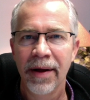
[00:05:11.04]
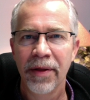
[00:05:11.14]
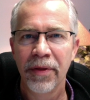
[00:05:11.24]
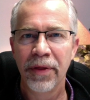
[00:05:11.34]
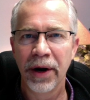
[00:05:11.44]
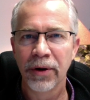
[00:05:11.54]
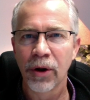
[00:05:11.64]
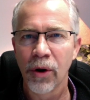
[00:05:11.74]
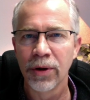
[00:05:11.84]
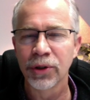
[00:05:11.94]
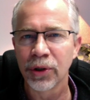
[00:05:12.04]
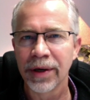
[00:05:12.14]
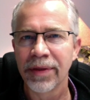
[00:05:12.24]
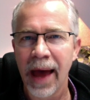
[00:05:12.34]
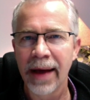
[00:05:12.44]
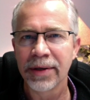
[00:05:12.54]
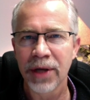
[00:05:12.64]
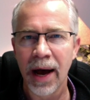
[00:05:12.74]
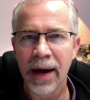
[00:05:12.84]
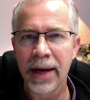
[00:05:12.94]
Their culture at that
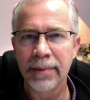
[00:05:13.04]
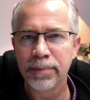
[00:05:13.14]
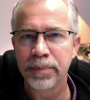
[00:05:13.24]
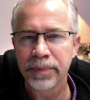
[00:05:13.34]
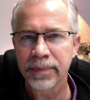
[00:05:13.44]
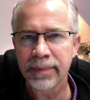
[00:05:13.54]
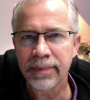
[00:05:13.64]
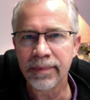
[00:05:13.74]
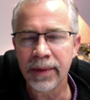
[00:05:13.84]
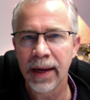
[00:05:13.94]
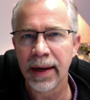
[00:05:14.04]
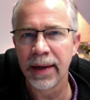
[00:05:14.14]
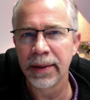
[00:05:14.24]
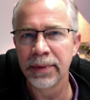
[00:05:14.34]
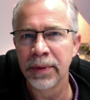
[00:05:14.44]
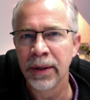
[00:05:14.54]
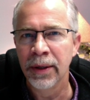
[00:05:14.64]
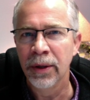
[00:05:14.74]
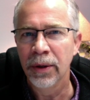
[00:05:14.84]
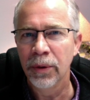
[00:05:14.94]
time,
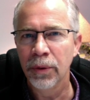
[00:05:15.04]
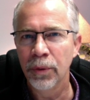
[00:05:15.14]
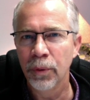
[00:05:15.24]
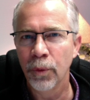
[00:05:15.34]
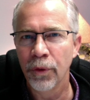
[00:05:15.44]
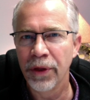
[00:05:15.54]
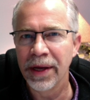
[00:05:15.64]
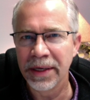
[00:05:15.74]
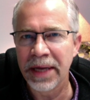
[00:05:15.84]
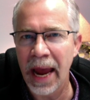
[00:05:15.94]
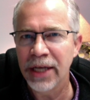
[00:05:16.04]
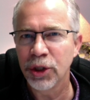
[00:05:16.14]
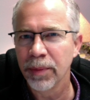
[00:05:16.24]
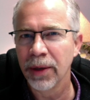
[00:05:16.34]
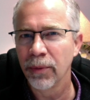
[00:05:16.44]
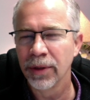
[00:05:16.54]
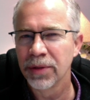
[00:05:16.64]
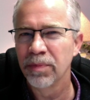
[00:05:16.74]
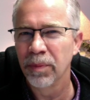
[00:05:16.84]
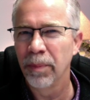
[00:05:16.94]
the engagement
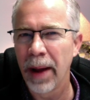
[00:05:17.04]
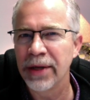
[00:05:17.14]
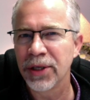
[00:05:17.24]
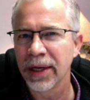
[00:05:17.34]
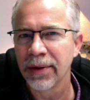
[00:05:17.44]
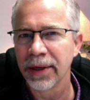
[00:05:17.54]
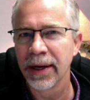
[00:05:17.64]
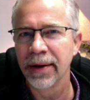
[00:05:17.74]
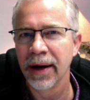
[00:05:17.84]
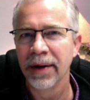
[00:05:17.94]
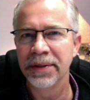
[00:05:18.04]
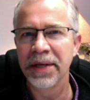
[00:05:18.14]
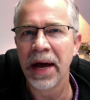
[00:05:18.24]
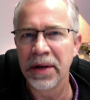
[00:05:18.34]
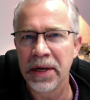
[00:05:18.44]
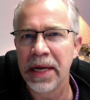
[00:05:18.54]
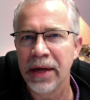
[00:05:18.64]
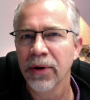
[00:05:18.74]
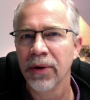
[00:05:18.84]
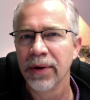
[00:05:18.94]
was basically a done
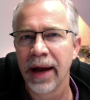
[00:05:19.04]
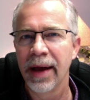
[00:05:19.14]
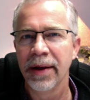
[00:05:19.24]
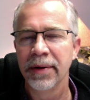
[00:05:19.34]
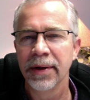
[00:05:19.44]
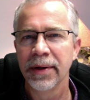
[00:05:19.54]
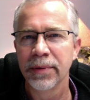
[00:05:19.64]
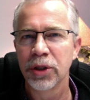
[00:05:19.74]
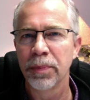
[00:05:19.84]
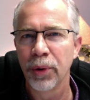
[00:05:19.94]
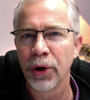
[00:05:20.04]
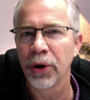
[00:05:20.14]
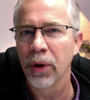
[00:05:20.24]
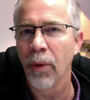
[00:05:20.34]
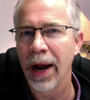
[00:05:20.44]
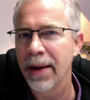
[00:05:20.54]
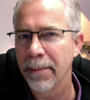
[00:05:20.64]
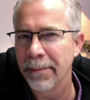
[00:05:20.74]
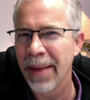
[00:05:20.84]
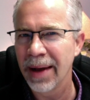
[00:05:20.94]
deal. And to put her
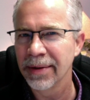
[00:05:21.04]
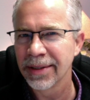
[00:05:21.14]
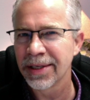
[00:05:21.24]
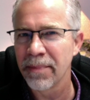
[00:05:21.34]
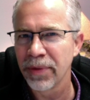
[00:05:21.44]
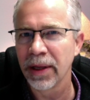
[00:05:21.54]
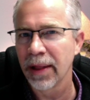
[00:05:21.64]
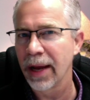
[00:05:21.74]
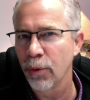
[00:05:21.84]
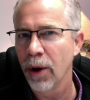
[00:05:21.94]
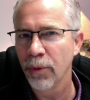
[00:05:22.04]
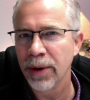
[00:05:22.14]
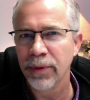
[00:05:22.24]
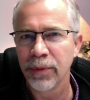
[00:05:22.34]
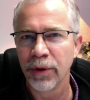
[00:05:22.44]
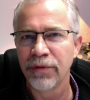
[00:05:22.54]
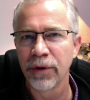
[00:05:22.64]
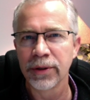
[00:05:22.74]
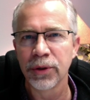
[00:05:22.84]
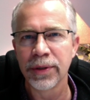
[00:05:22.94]
away meant something like what we would
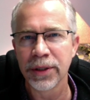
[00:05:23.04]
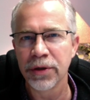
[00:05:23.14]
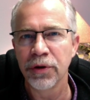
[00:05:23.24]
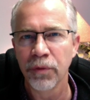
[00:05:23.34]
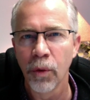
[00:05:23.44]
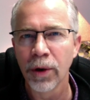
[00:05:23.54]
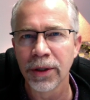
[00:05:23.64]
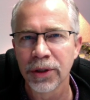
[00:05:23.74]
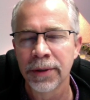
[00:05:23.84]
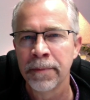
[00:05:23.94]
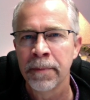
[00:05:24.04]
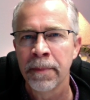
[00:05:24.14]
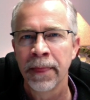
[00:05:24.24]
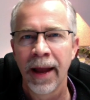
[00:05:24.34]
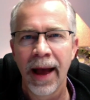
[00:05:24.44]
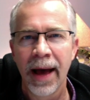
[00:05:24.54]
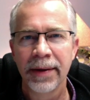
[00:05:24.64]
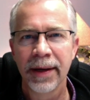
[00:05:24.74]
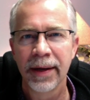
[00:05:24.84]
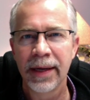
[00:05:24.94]
refer to as a divorce.
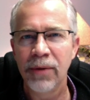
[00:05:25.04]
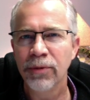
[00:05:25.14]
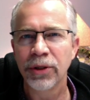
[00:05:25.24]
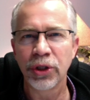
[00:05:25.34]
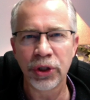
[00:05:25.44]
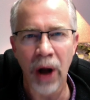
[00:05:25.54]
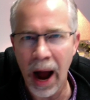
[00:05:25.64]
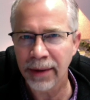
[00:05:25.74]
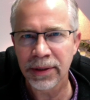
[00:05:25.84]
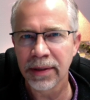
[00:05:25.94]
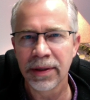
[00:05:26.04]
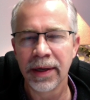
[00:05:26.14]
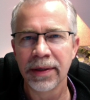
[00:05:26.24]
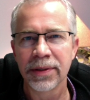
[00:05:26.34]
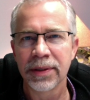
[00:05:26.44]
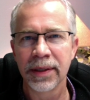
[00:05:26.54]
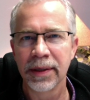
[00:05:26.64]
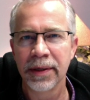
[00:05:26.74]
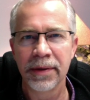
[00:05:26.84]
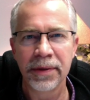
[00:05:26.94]
And he was shocked at this
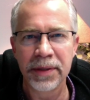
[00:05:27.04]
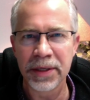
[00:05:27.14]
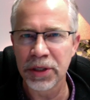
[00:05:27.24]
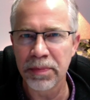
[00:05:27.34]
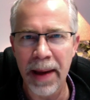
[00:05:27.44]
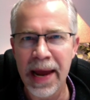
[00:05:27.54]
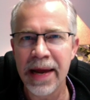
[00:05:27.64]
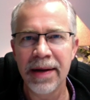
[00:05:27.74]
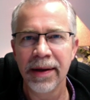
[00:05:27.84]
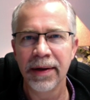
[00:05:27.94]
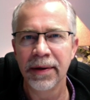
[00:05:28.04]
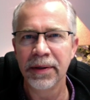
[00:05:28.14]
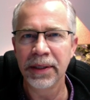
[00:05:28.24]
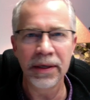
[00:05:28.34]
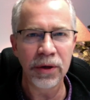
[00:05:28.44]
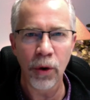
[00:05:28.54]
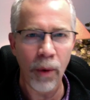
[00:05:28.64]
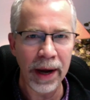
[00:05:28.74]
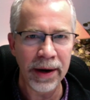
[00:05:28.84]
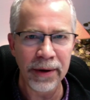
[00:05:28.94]
and dismayed and didn't
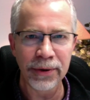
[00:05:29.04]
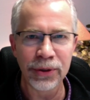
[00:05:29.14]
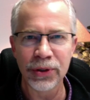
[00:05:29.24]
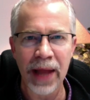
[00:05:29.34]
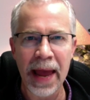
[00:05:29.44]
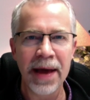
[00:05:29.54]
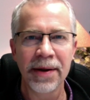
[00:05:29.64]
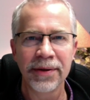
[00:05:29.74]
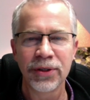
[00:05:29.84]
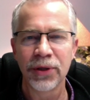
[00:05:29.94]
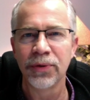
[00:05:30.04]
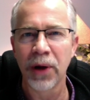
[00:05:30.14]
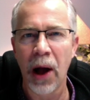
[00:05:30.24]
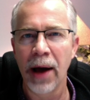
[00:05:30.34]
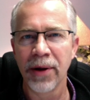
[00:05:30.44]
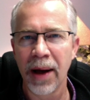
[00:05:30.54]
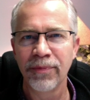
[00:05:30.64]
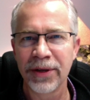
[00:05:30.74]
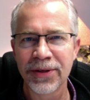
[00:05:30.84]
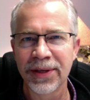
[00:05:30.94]
quite understand until God
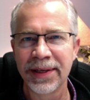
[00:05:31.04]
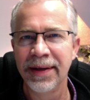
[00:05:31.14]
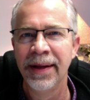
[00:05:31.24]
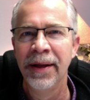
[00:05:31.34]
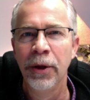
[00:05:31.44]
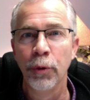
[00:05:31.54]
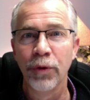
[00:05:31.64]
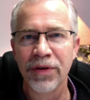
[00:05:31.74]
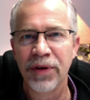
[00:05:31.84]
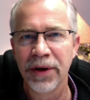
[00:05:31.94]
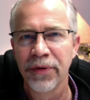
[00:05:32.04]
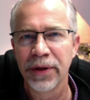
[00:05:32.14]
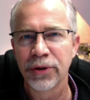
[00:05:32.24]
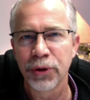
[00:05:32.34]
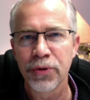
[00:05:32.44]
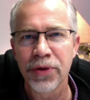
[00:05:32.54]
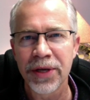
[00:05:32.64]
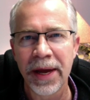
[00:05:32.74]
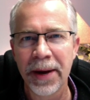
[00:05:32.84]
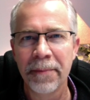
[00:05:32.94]
obviously revealed the truth
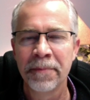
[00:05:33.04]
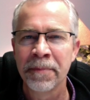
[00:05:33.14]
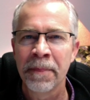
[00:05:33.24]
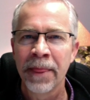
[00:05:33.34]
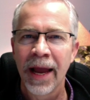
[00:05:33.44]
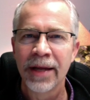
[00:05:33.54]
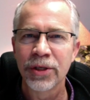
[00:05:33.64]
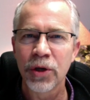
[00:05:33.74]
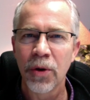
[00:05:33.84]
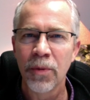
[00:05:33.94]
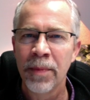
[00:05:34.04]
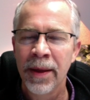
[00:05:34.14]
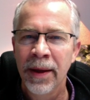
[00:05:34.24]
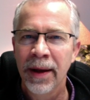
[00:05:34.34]
to him. And so